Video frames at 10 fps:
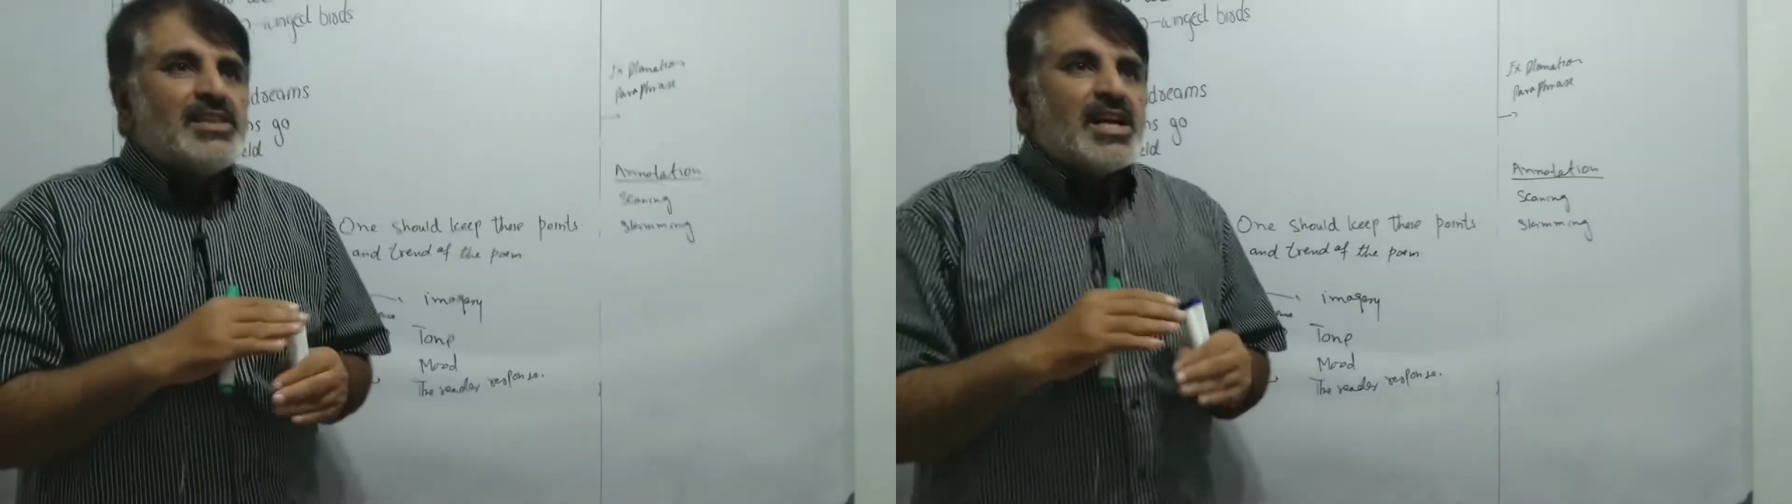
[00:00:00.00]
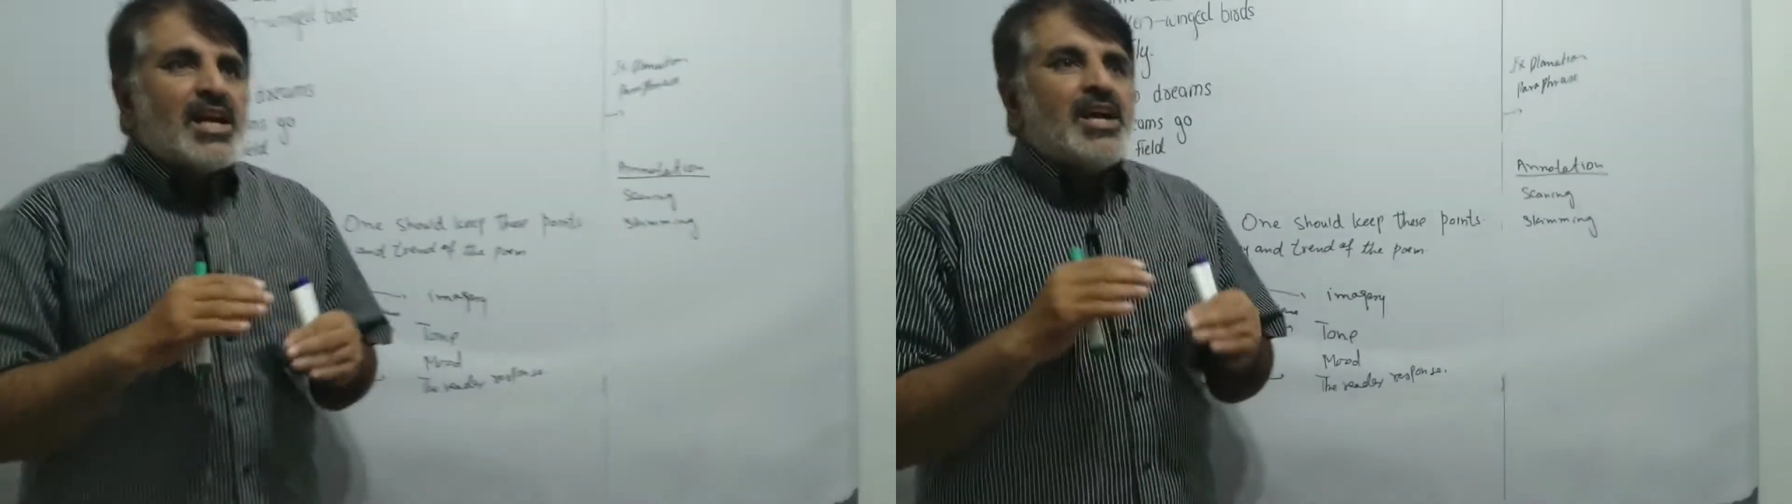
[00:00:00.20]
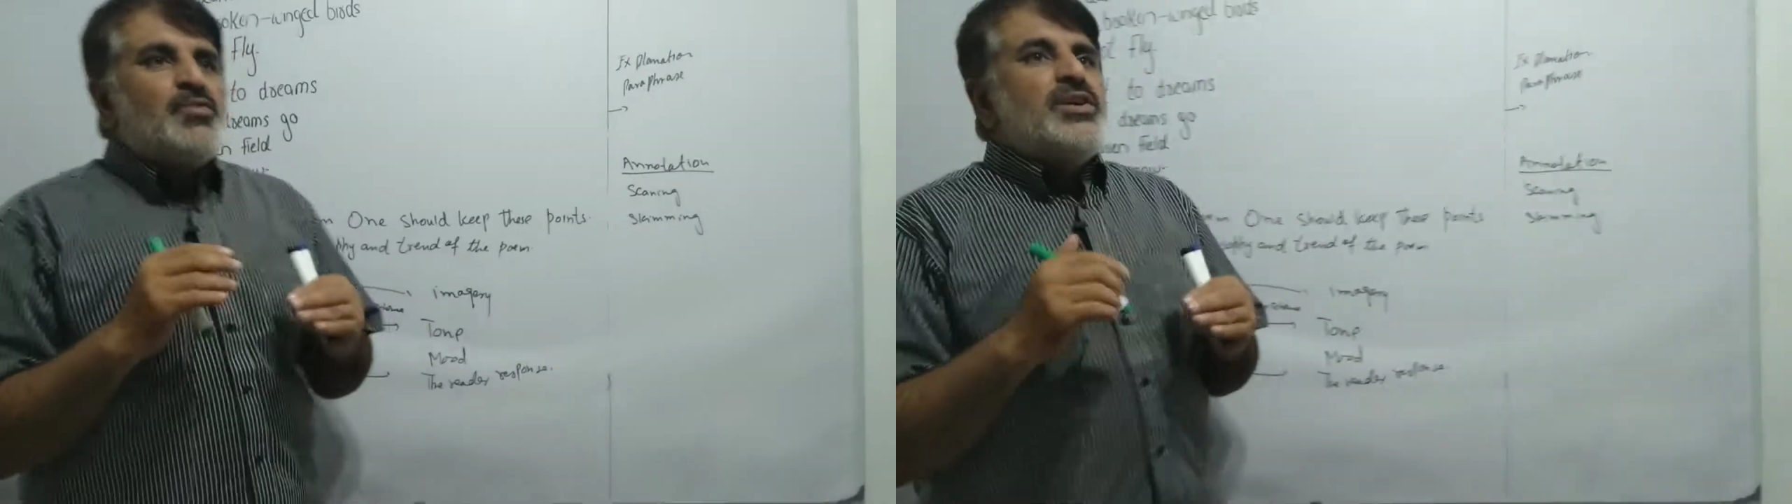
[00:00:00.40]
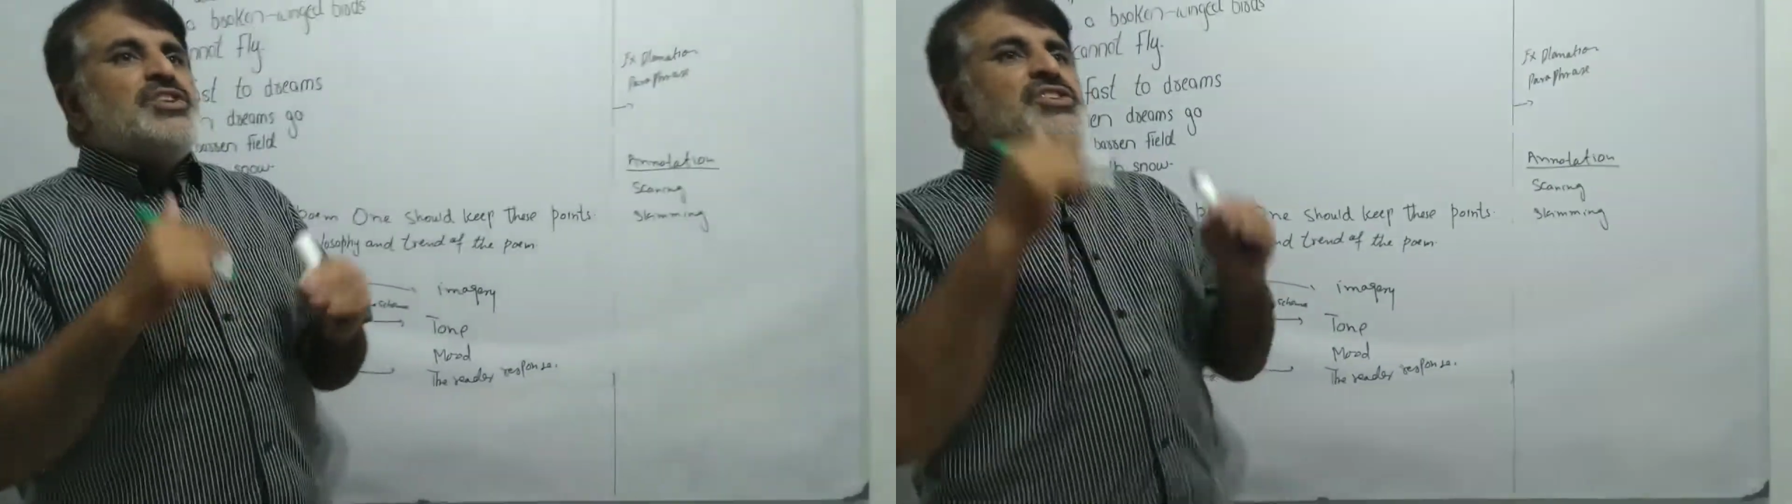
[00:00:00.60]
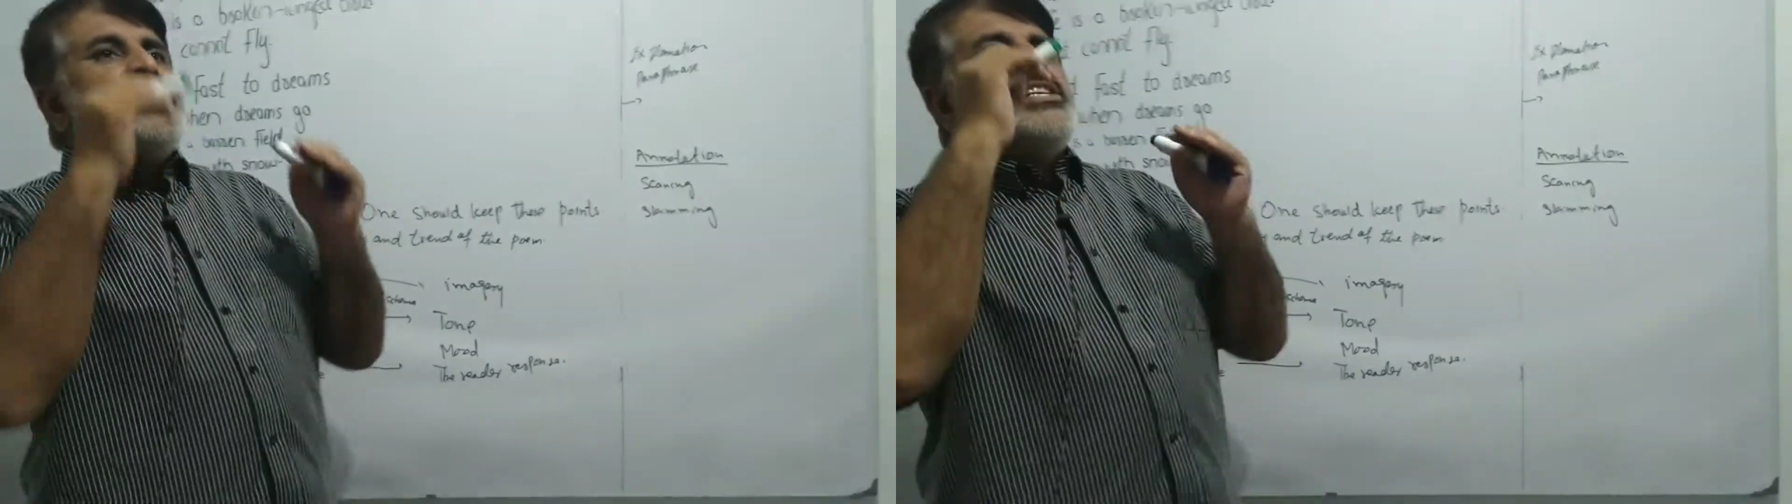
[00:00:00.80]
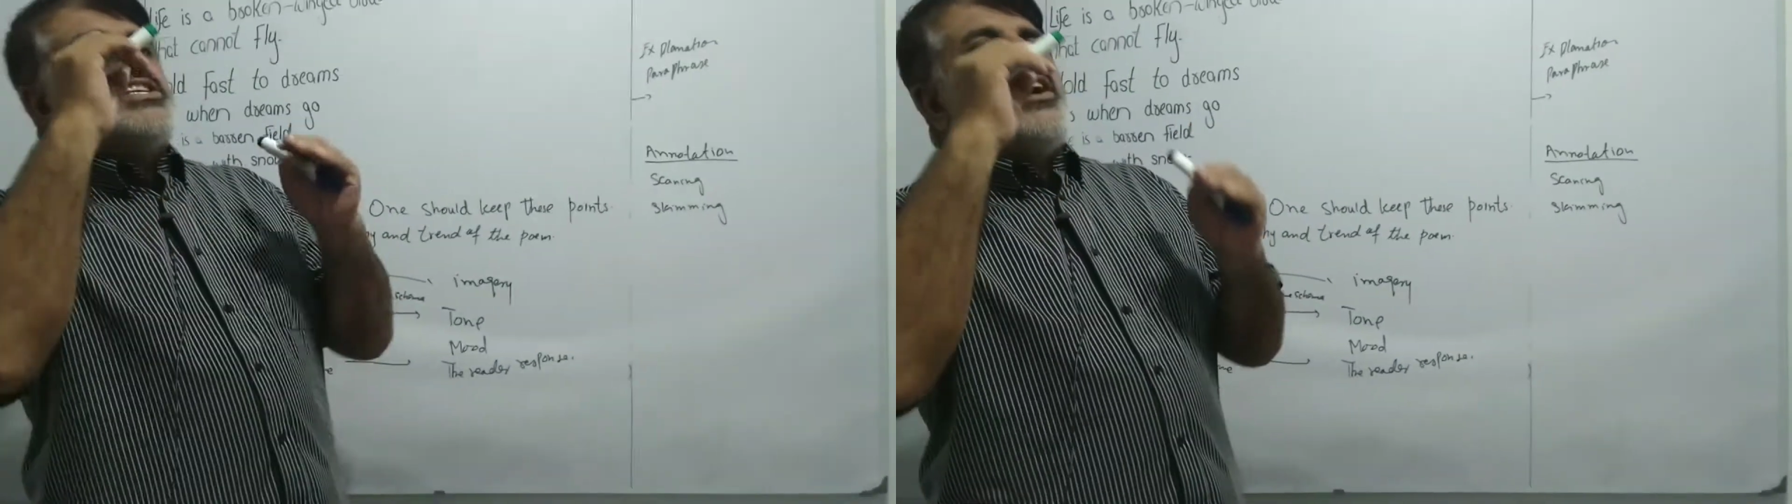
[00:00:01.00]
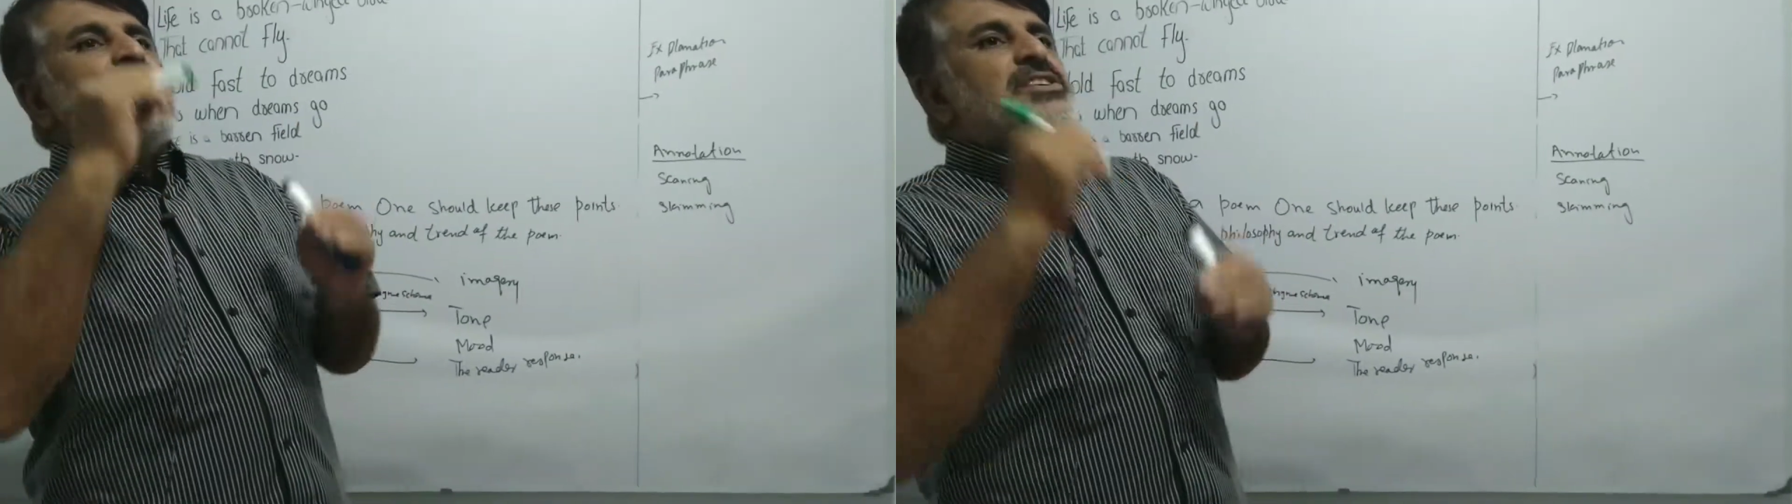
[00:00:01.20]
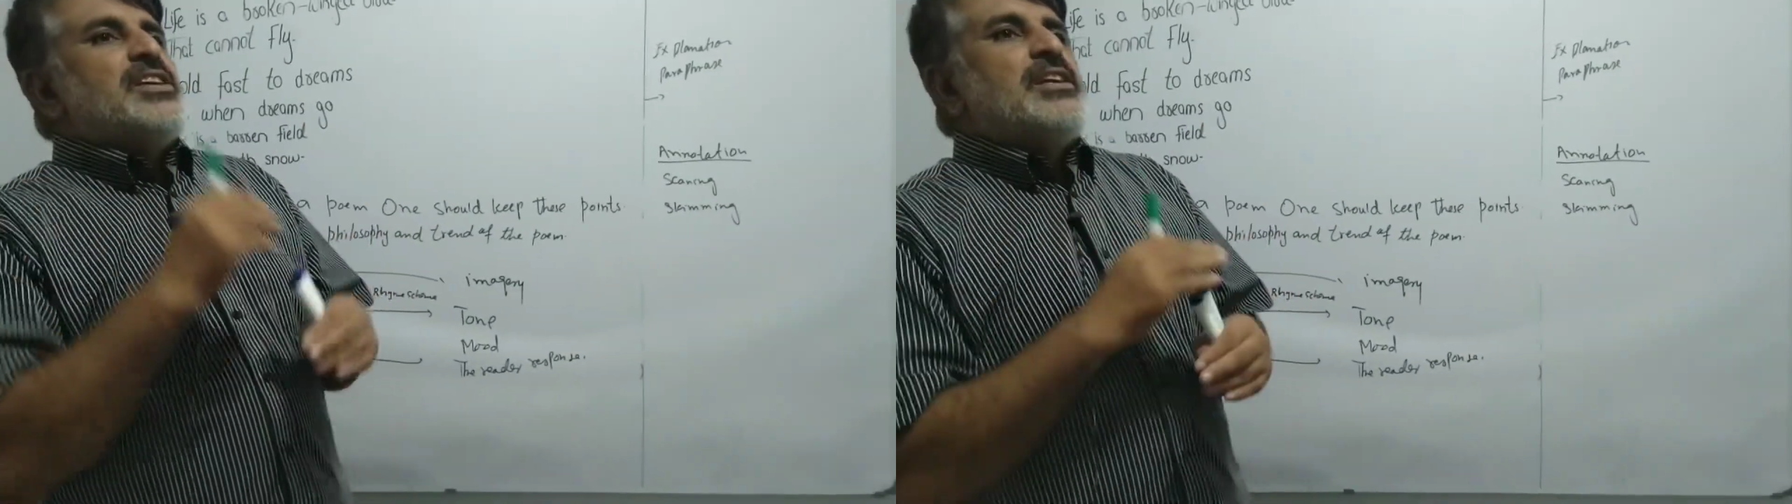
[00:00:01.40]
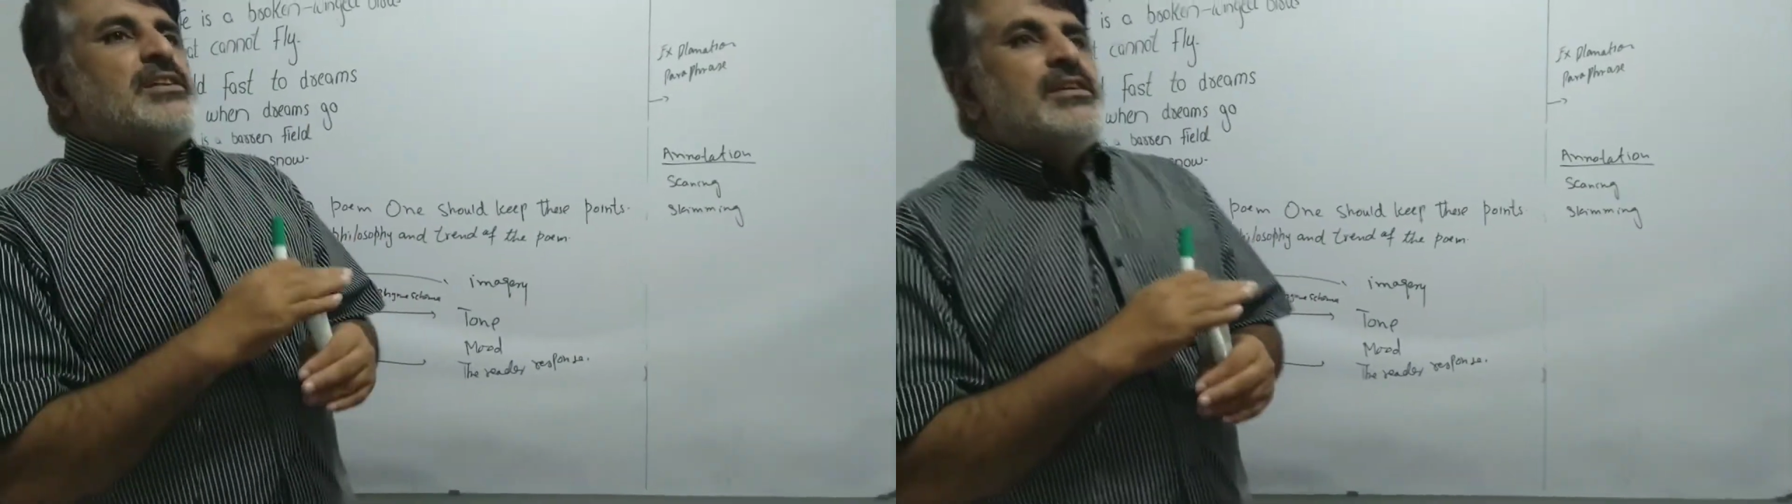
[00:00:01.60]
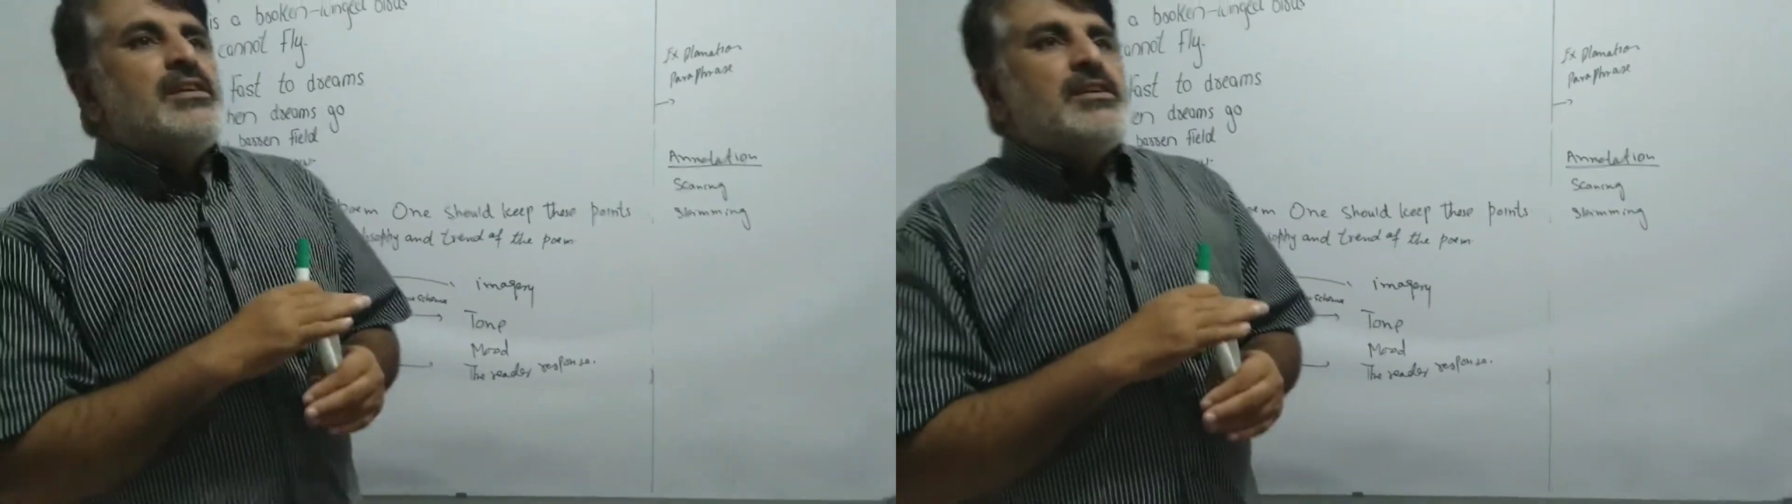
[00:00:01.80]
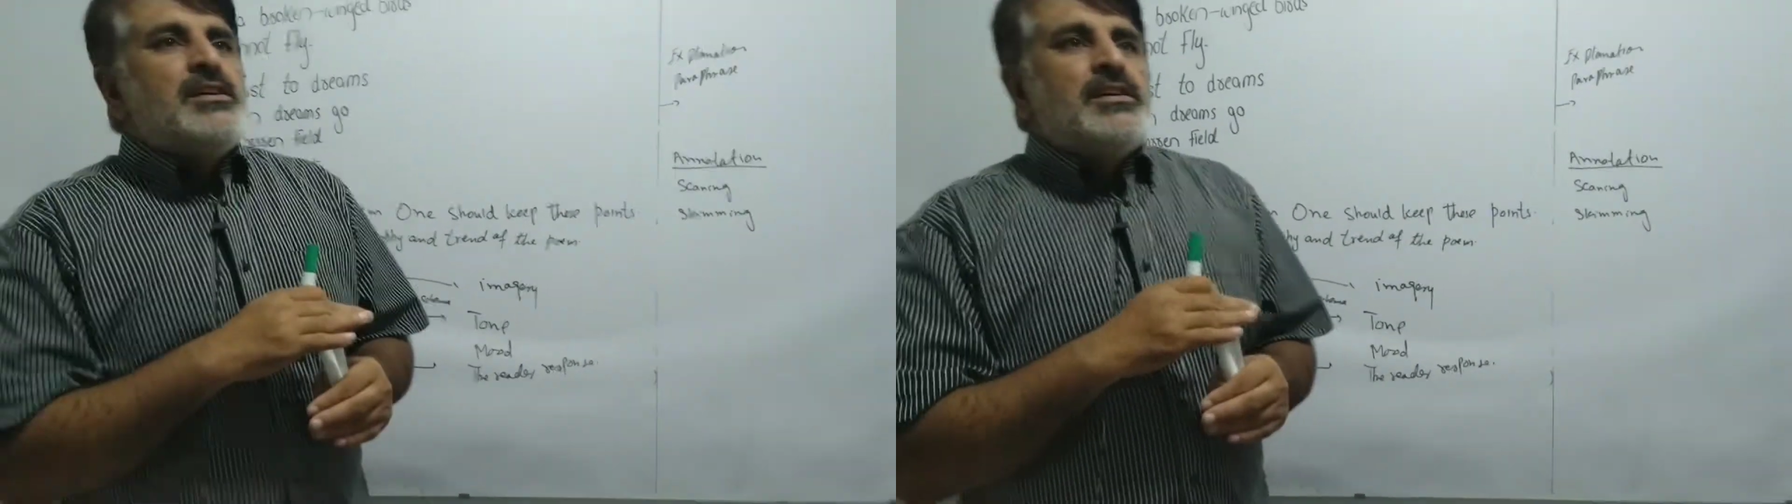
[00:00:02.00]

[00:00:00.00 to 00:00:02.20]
the convention is concerned,